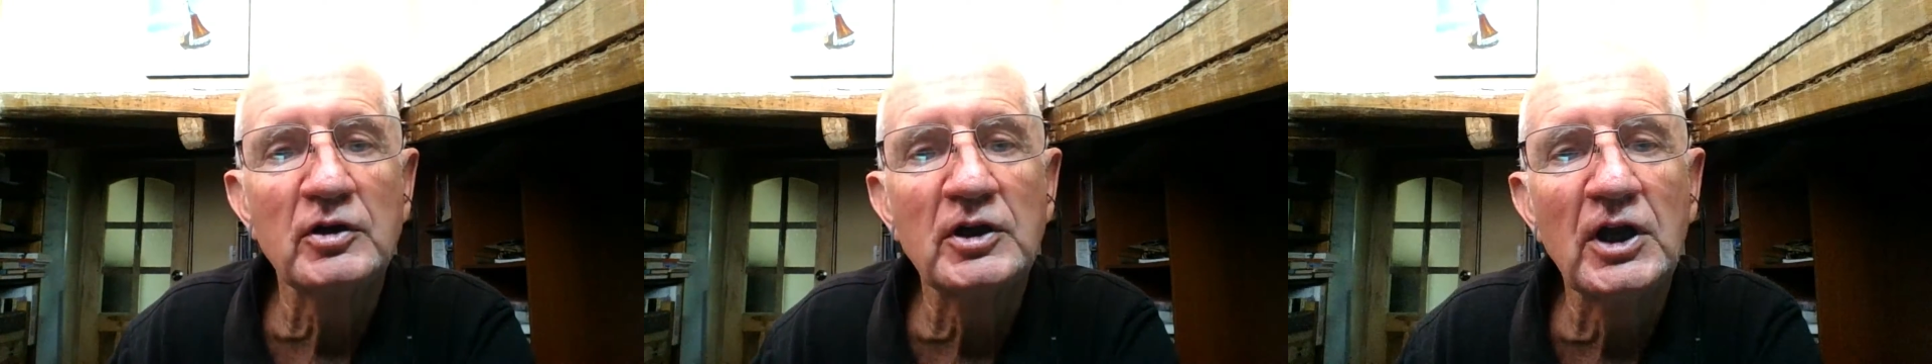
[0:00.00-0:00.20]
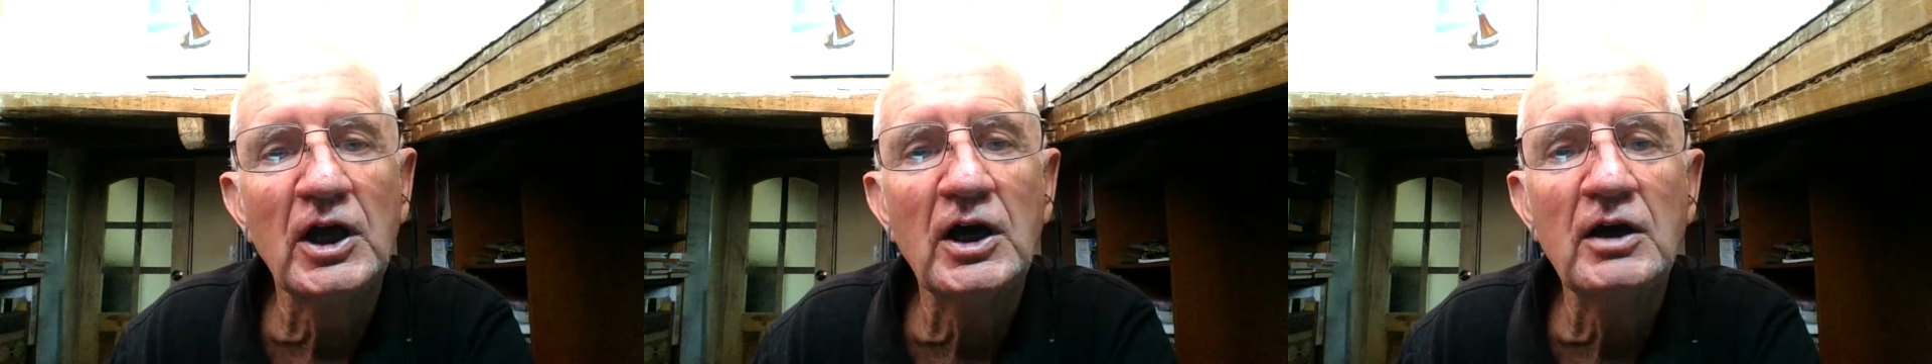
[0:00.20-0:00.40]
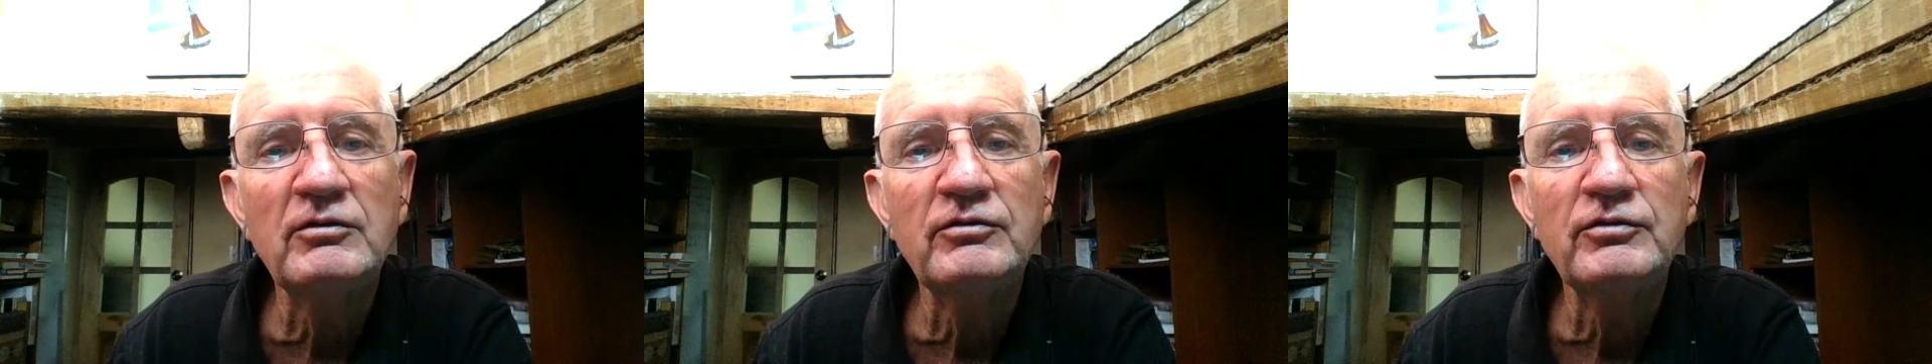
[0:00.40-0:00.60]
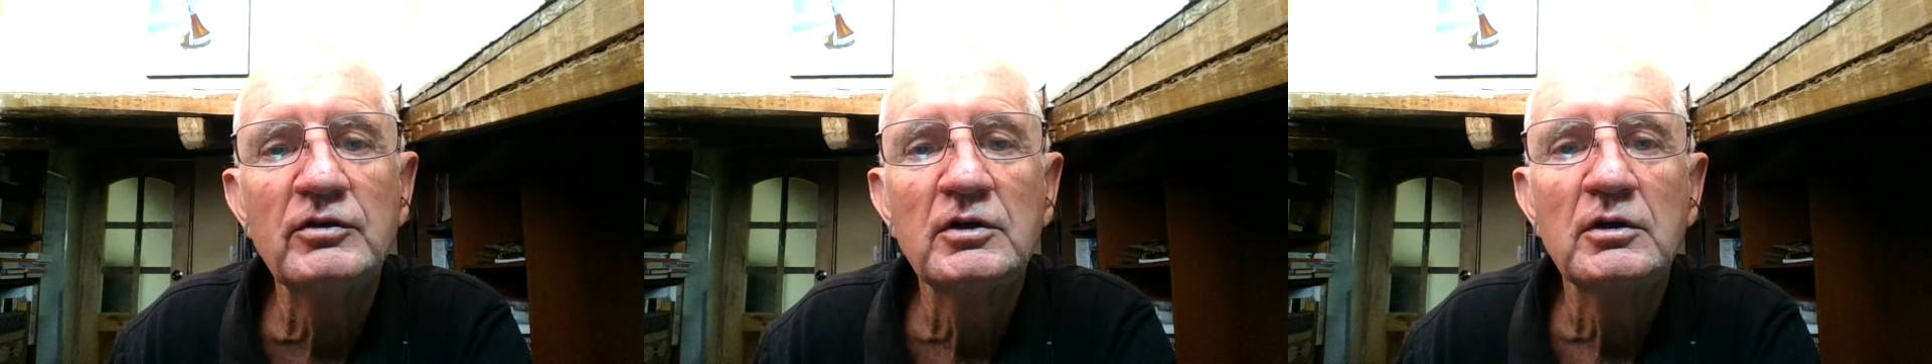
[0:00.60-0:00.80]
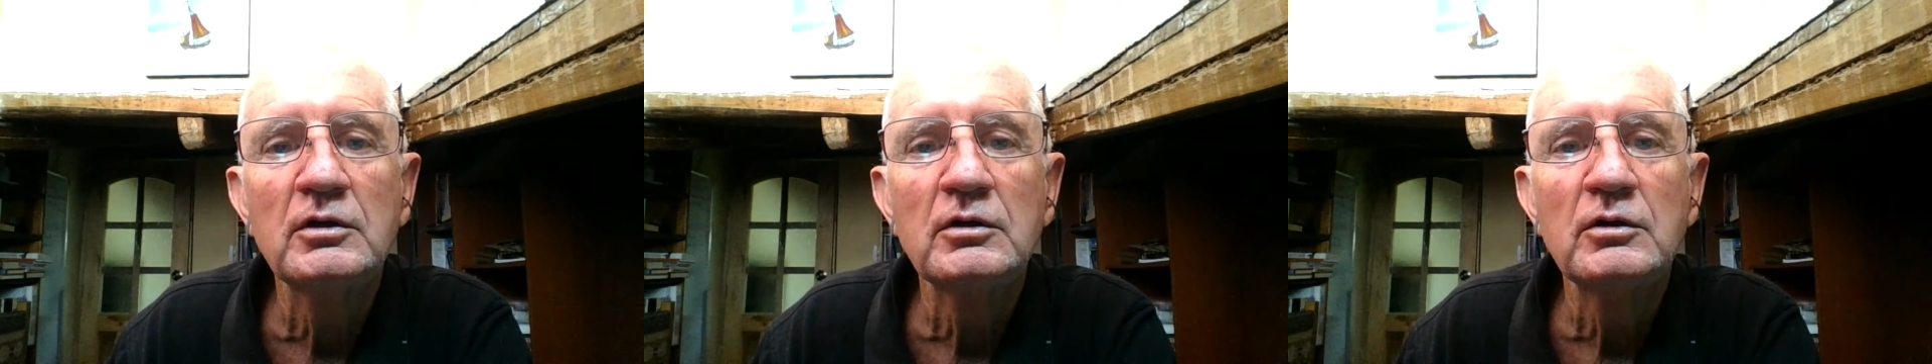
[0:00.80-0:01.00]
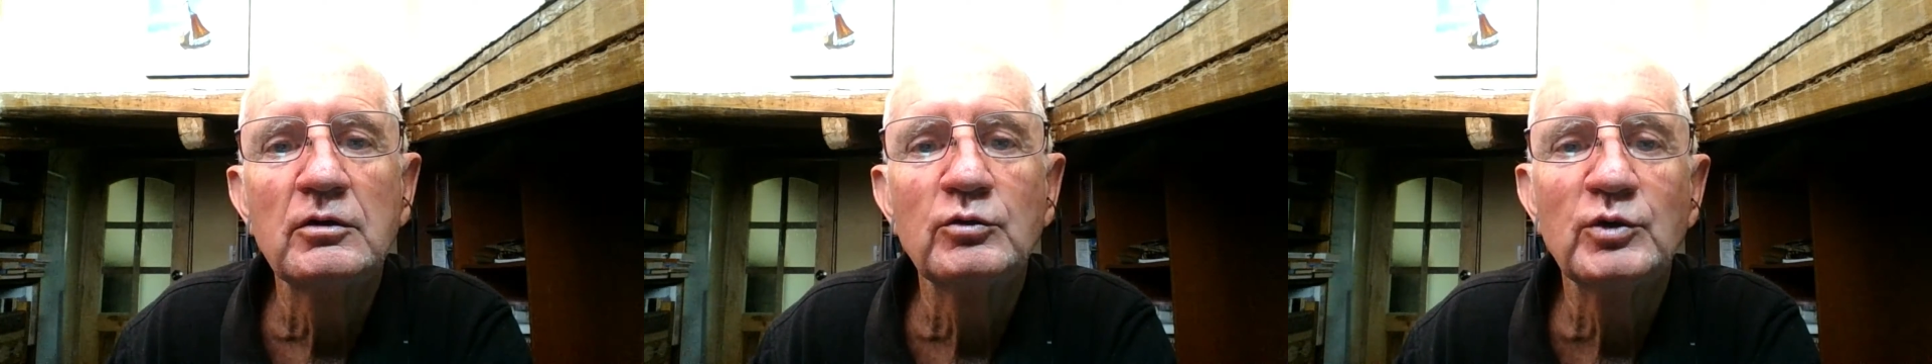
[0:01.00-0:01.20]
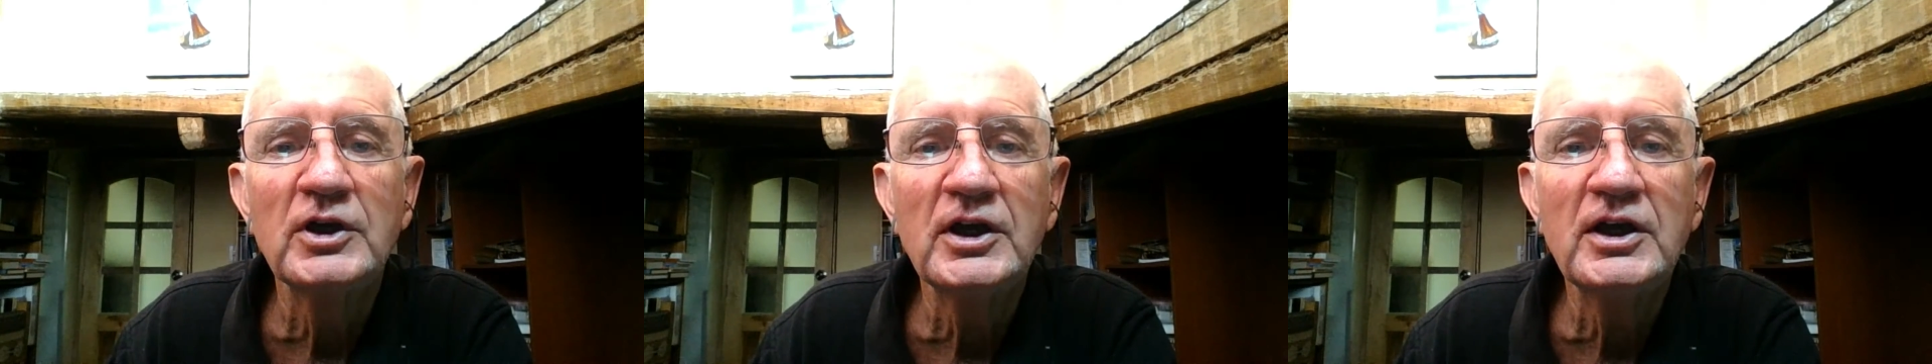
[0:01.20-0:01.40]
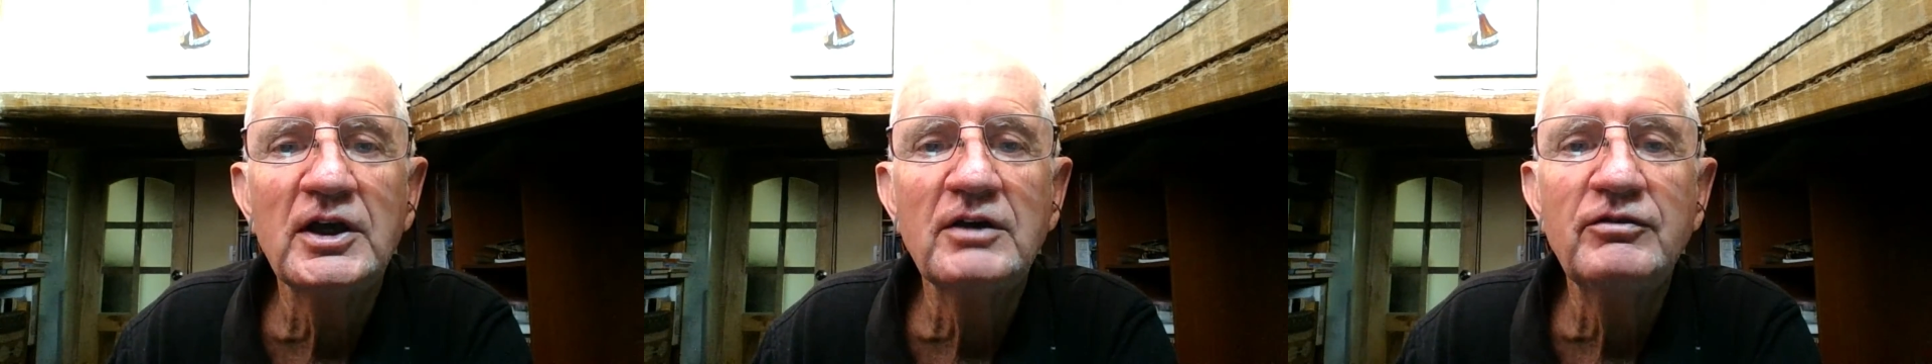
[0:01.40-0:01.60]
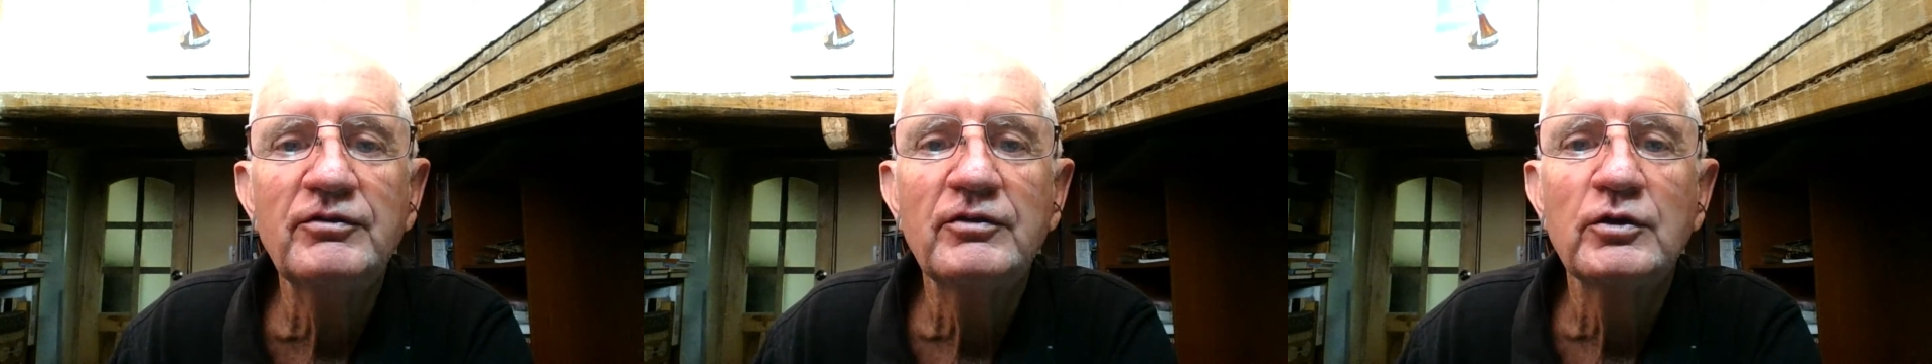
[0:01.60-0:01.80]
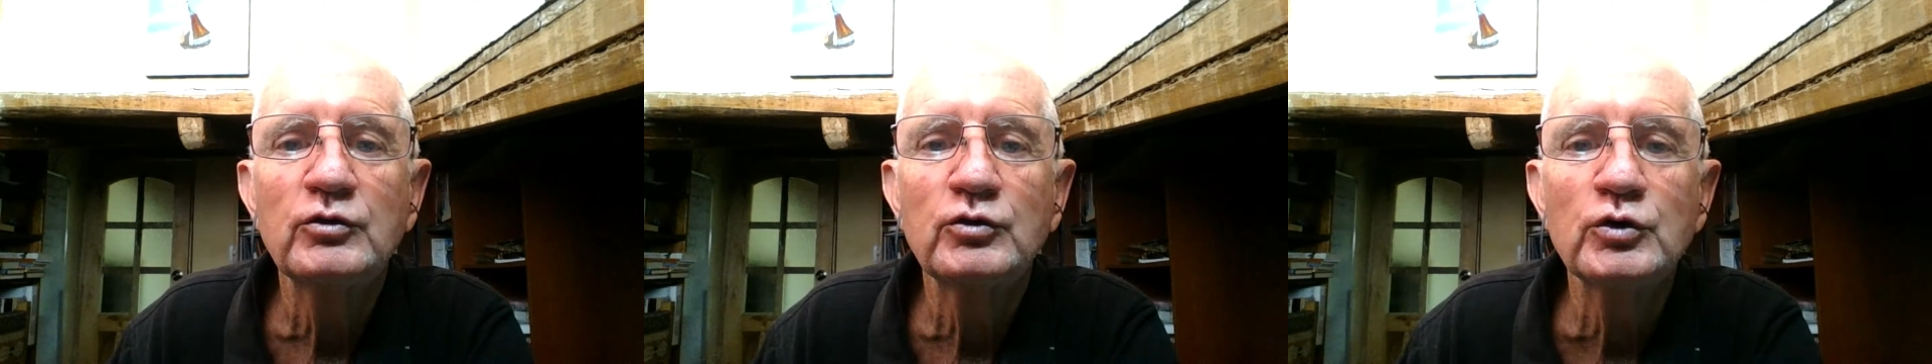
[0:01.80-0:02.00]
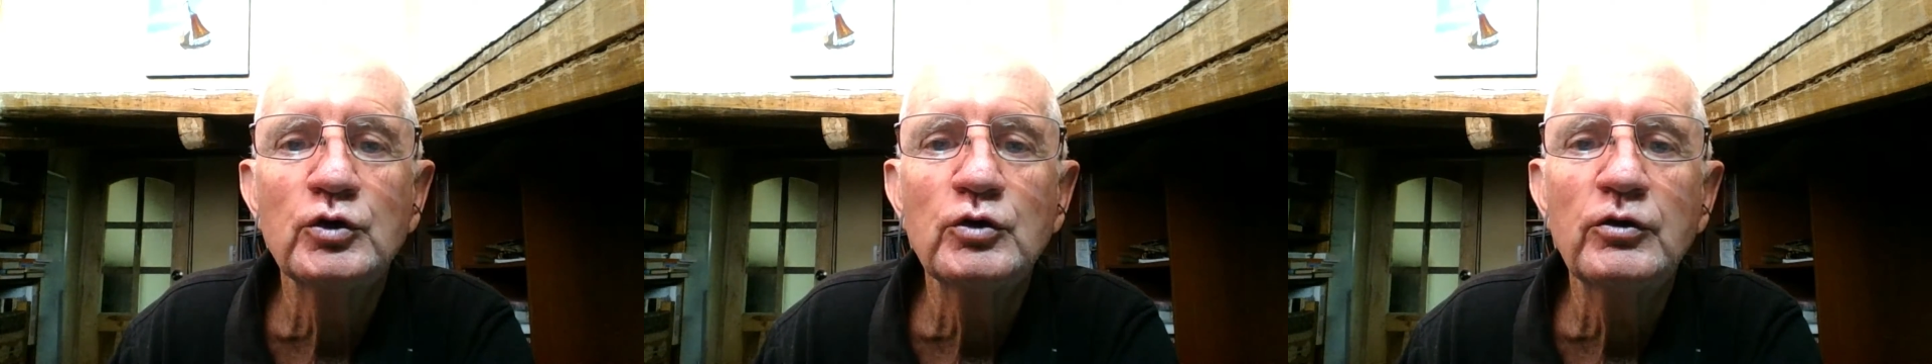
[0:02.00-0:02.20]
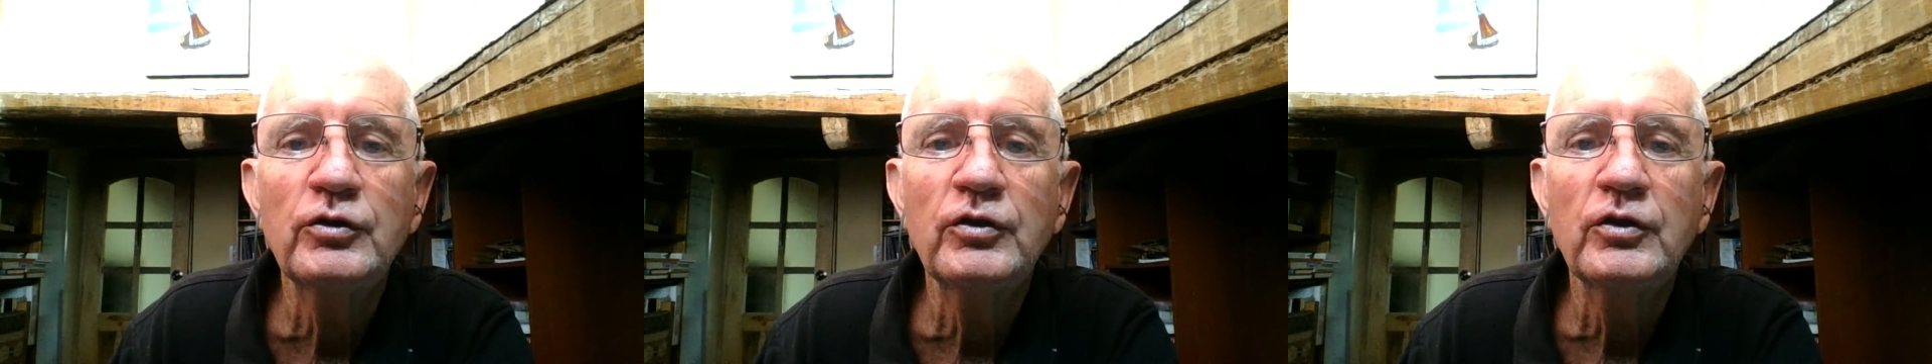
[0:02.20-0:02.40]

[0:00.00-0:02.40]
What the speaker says: love, relief, truth,